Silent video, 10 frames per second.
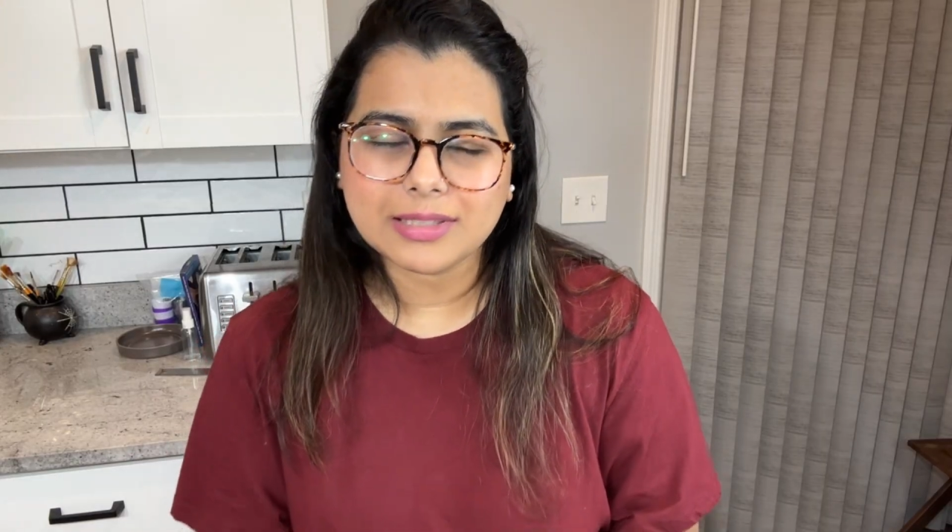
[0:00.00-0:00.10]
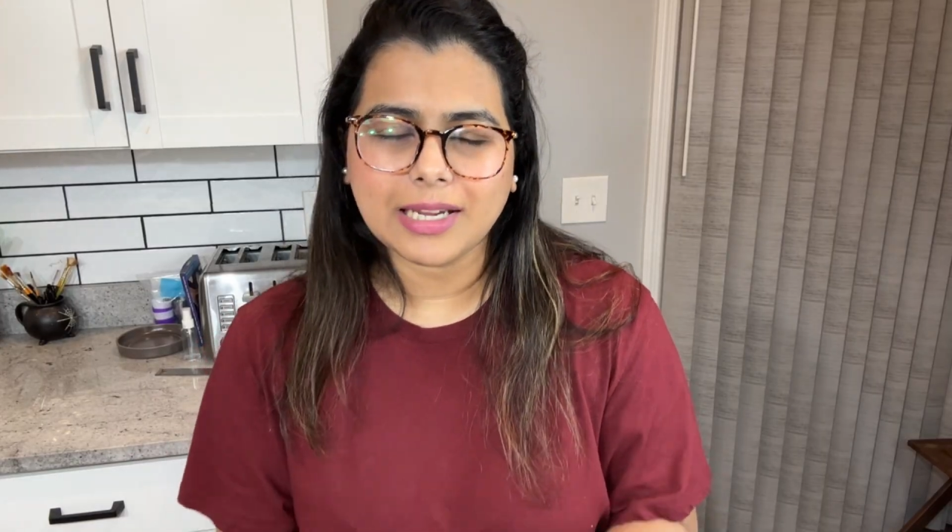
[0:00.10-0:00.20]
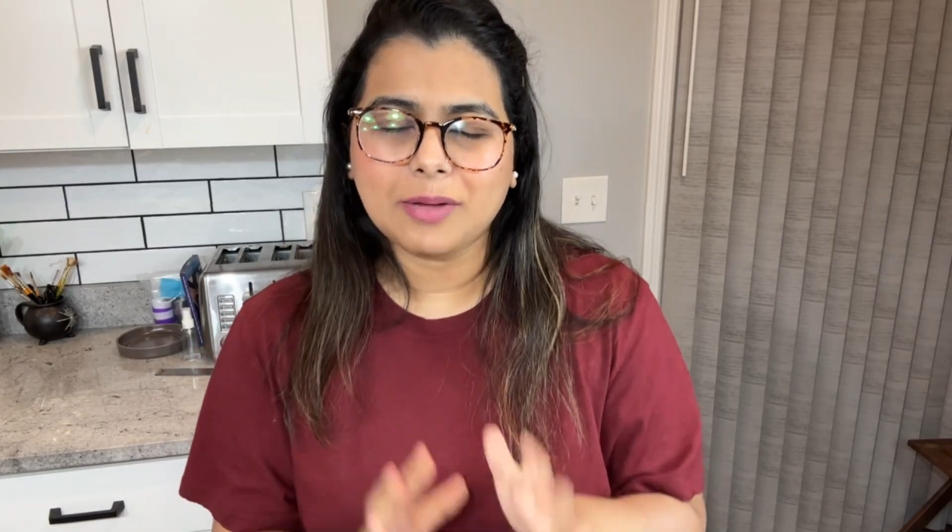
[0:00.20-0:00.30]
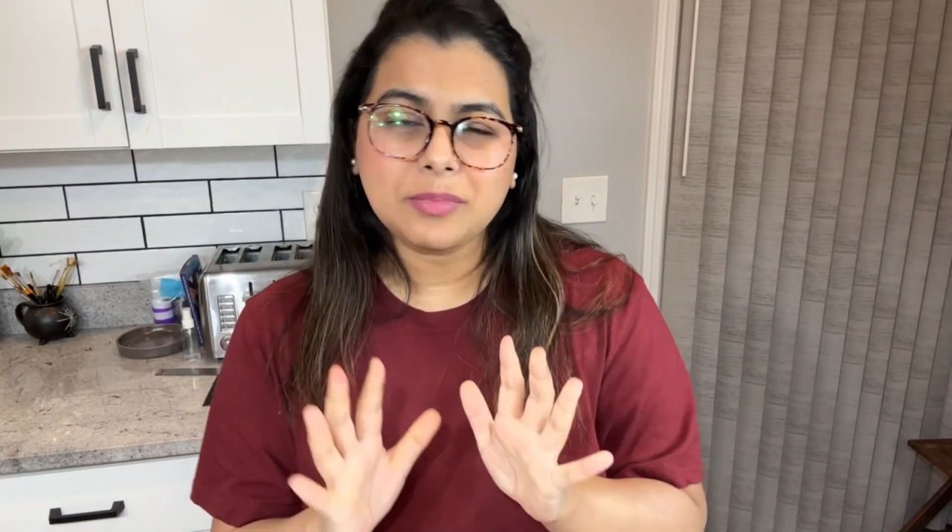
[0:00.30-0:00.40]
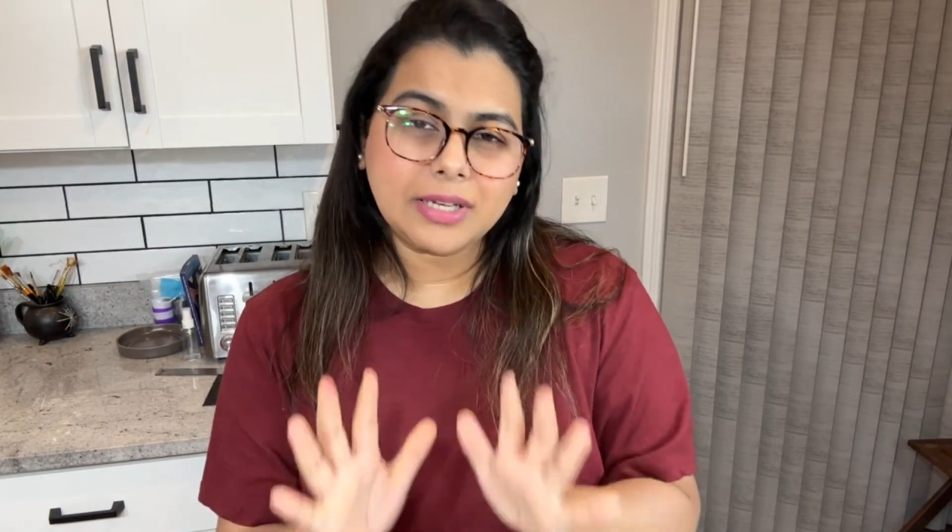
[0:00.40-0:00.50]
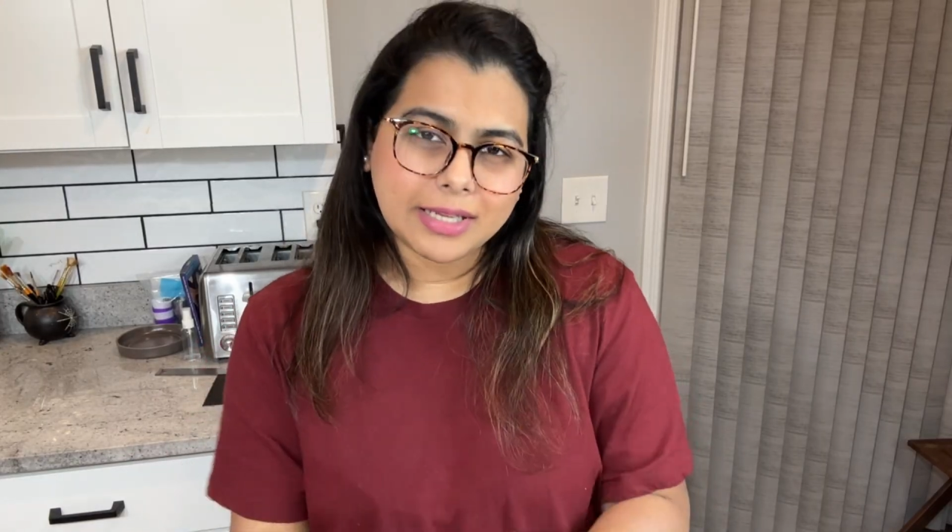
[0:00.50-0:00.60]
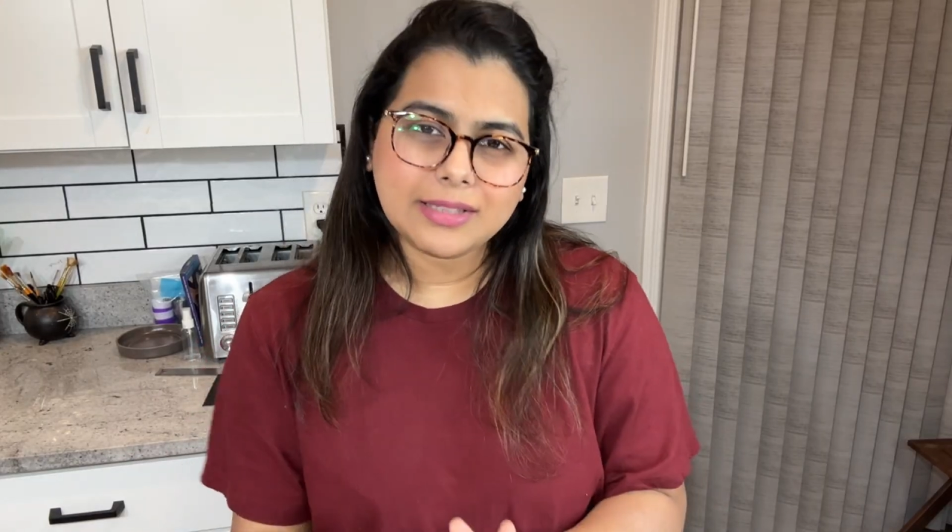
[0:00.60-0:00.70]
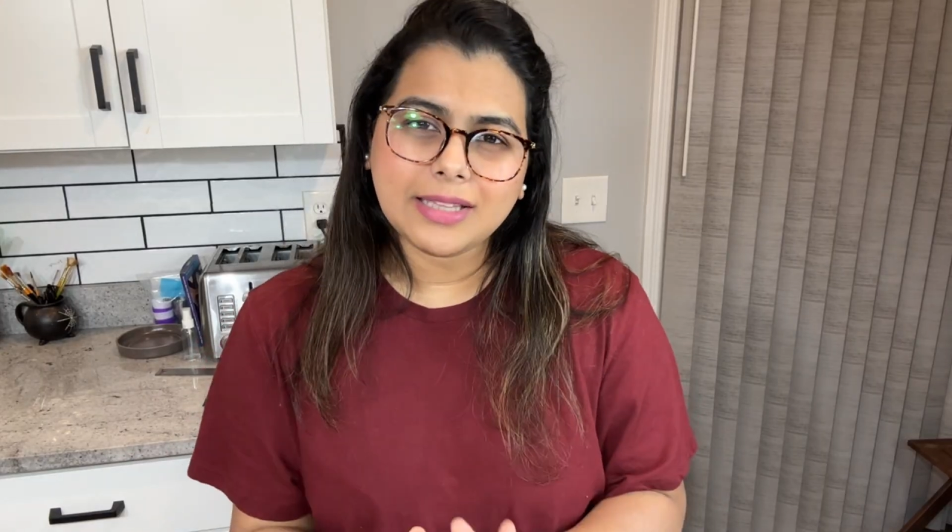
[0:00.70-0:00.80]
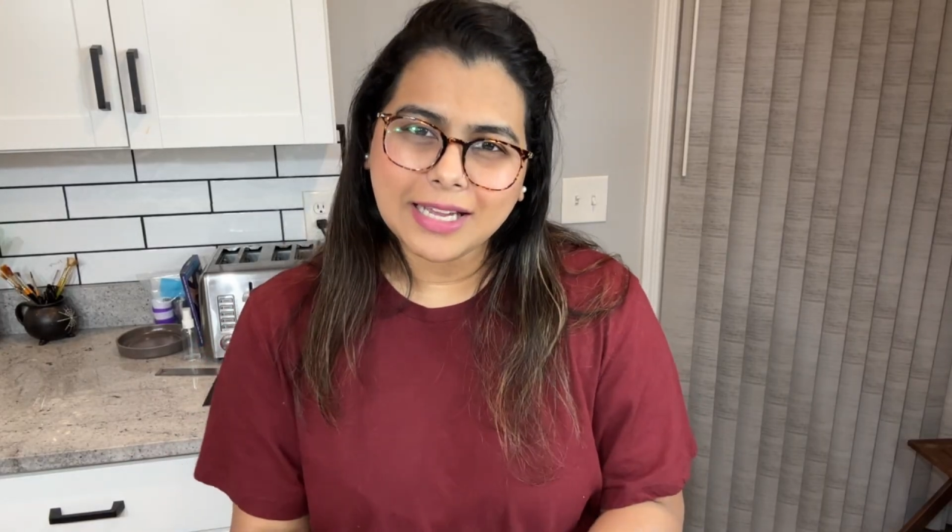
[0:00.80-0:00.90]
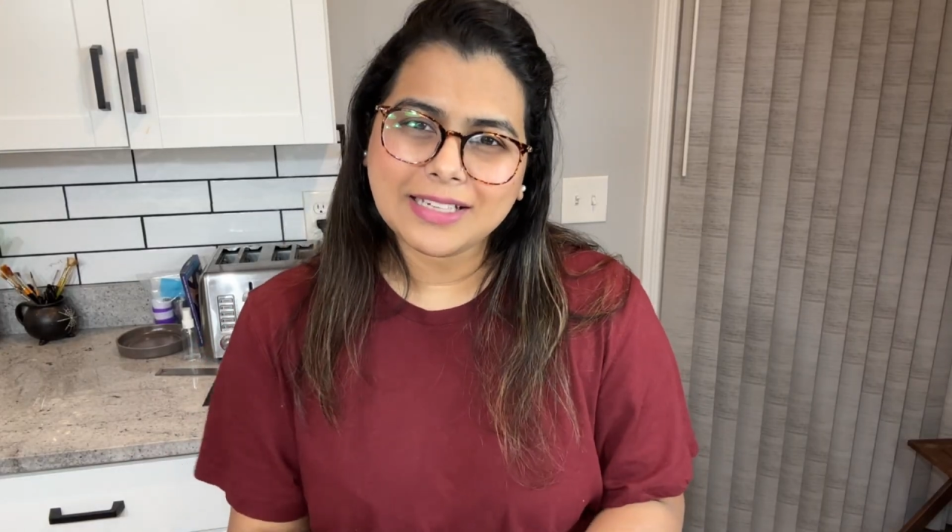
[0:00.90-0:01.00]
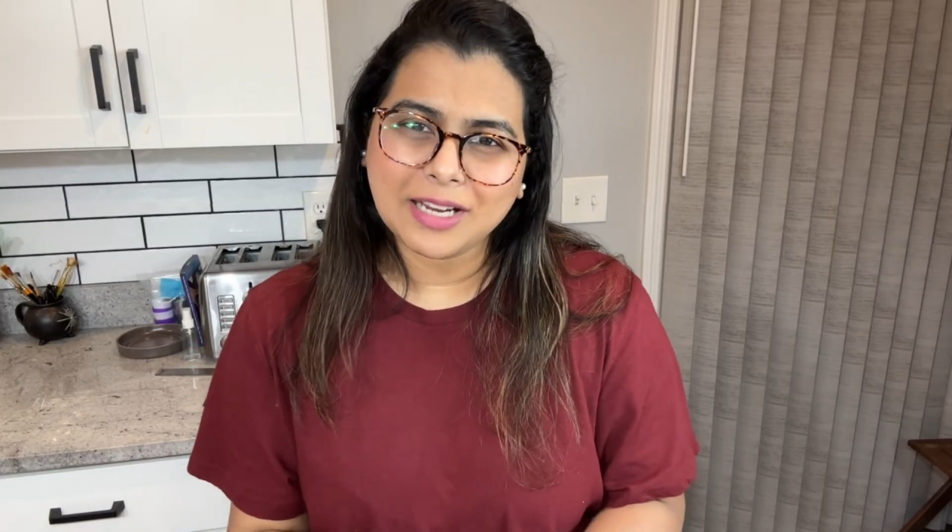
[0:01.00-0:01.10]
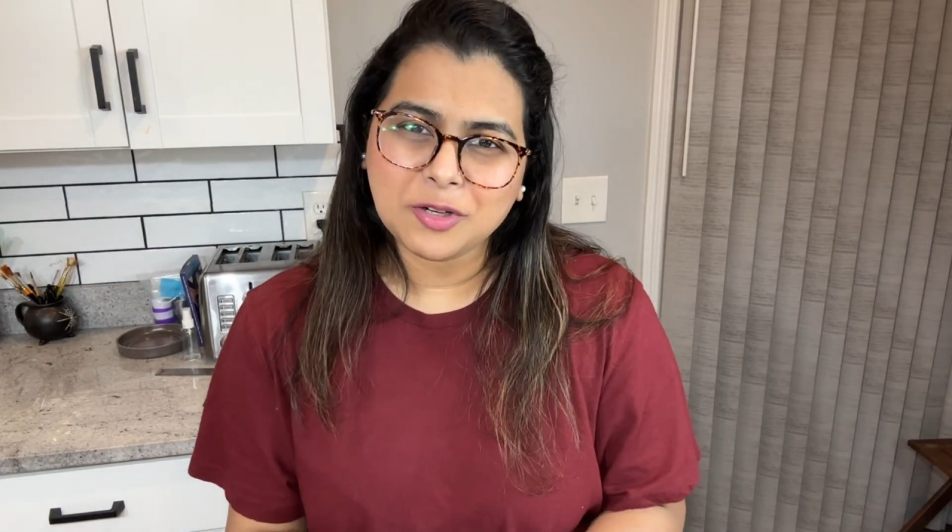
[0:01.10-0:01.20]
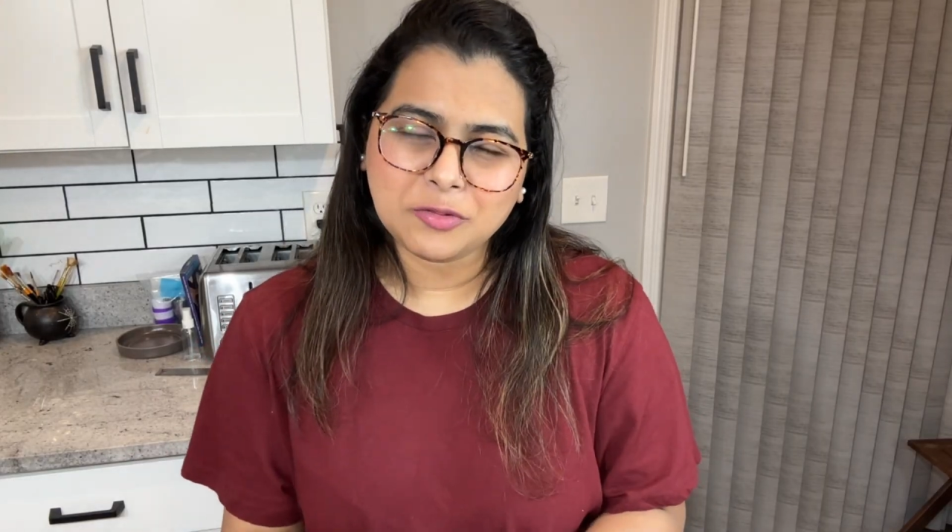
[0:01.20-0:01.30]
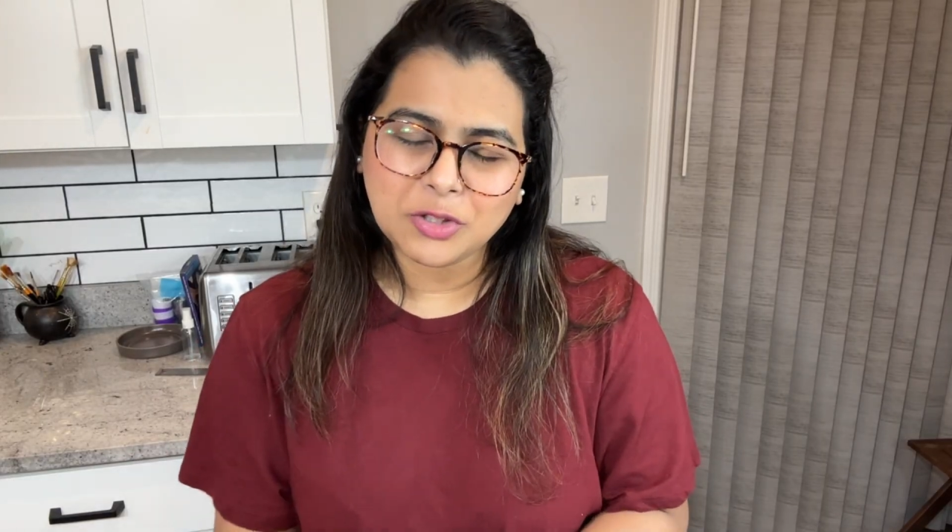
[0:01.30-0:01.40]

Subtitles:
Like I'm like that kind of